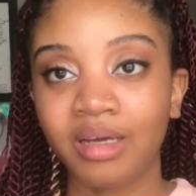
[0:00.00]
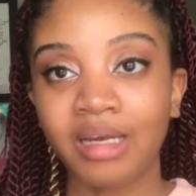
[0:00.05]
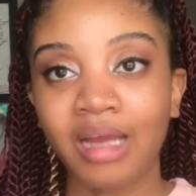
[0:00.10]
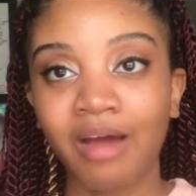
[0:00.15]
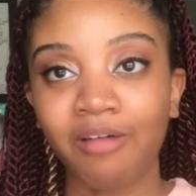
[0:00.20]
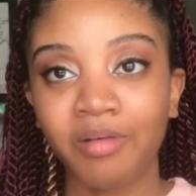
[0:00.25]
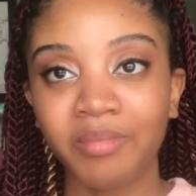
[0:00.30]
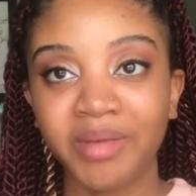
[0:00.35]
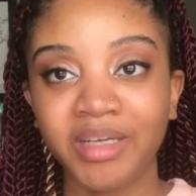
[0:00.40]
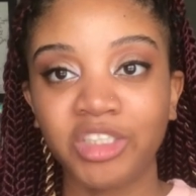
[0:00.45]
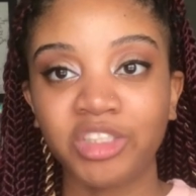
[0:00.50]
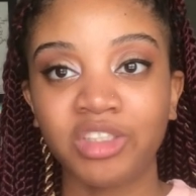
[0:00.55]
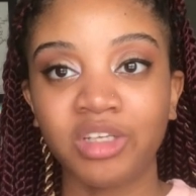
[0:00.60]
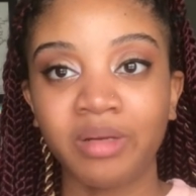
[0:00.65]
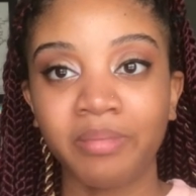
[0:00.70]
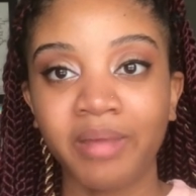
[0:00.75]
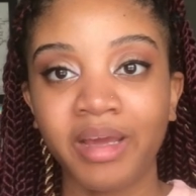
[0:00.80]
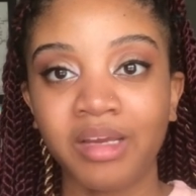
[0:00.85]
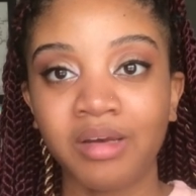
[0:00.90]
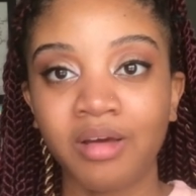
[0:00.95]
And I will make sure
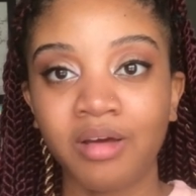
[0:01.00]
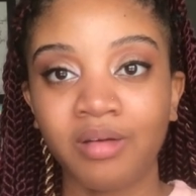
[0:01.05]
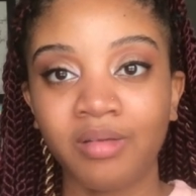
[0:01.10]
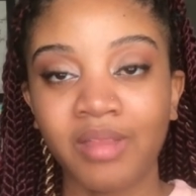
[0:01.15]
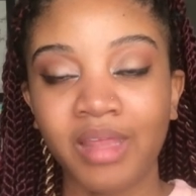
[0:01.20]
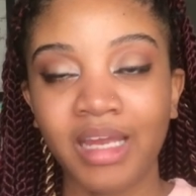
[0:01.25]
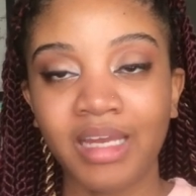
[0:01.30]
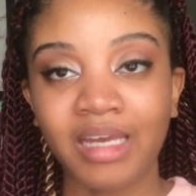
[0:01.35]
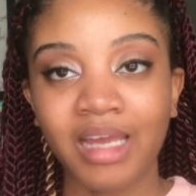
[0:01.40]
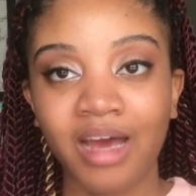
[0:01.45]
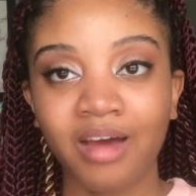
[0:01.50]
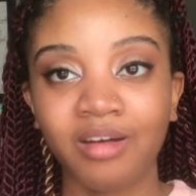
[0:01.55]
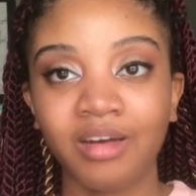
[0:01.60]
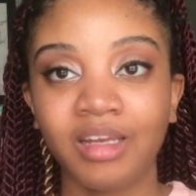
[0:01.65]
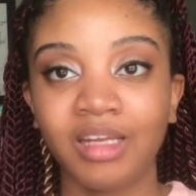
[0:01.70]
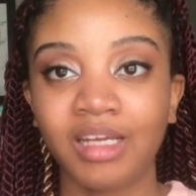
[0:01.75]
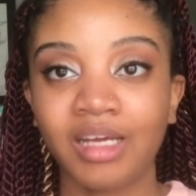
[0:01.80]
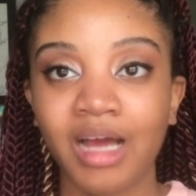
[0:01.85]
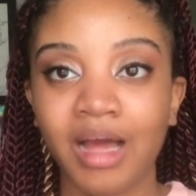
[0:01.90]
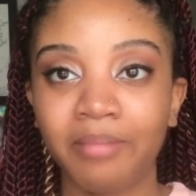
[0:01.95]
to make note of that down
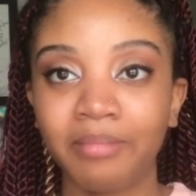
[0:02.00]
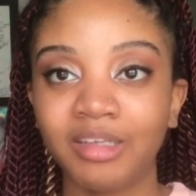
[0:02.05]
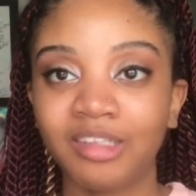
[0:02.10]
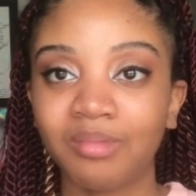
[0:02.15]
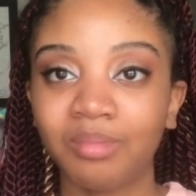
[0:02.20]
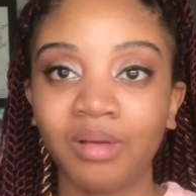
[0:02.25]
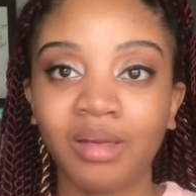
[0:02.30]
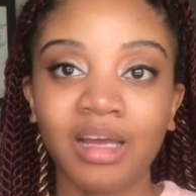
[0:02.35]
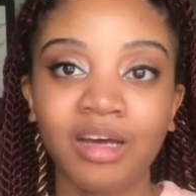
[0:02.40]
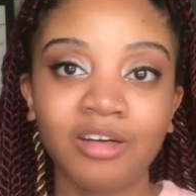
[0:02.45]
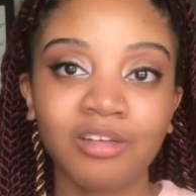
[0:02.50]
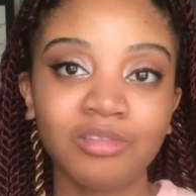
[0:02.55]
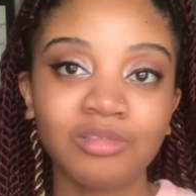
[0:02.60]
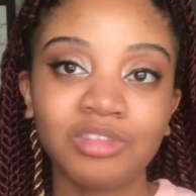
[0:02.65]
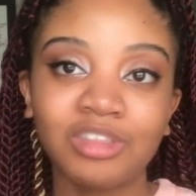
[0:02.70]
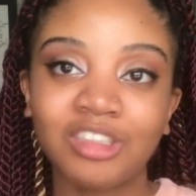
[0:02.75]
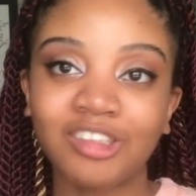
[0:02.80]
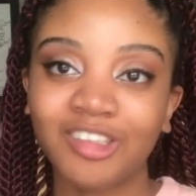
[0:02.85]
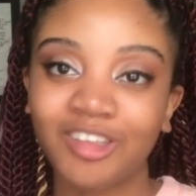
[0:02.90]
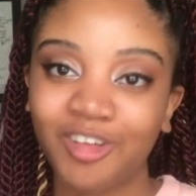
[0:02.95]
in the comments below
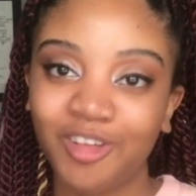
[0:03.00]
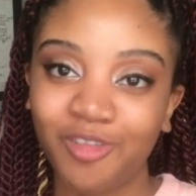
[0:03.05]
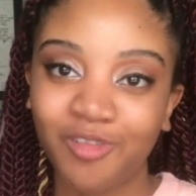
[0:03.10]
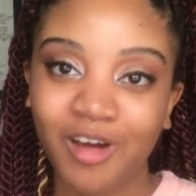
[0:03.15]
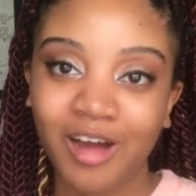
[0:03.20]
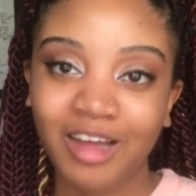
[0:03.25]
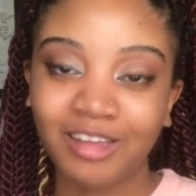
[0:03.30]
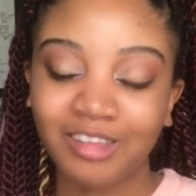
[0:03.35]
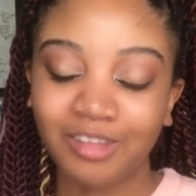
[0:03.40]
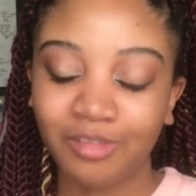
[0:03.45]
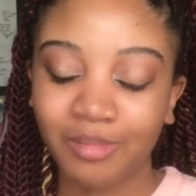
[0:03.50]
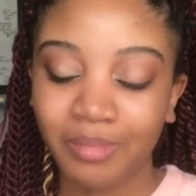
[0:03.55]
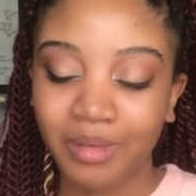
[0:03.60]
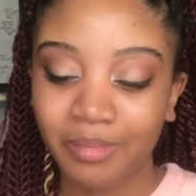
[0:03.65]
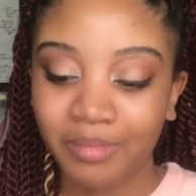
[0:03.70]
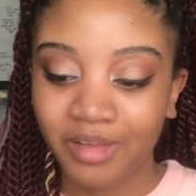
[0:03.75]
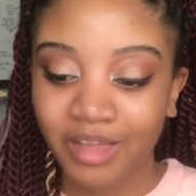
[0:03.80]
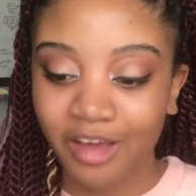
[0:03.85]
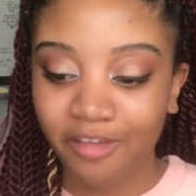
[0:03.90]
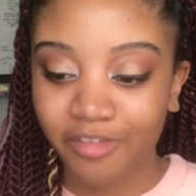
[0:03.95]
just so you won't have to
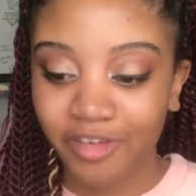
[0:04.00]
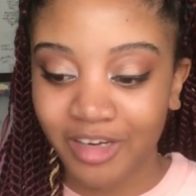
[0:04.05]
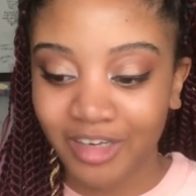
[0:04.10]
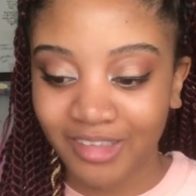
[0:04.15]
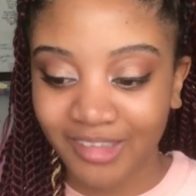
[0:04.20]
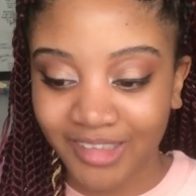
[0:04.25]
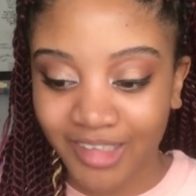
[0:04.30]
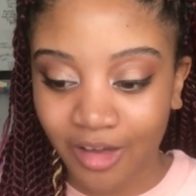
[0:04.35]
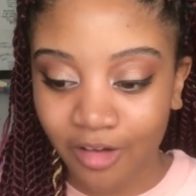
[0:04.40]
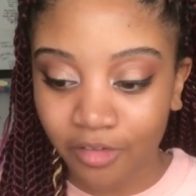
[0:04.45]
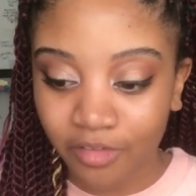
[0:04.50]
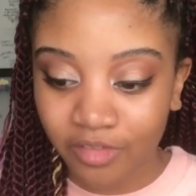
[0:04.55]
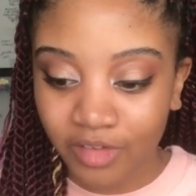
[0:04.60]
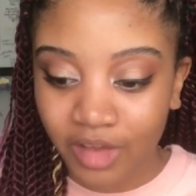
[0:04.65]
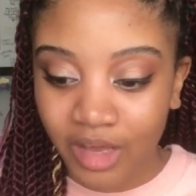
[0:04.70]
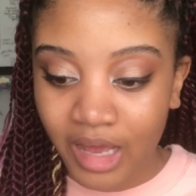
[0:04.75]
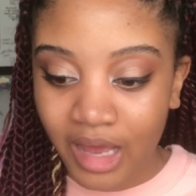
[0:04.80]
remember that for yourself.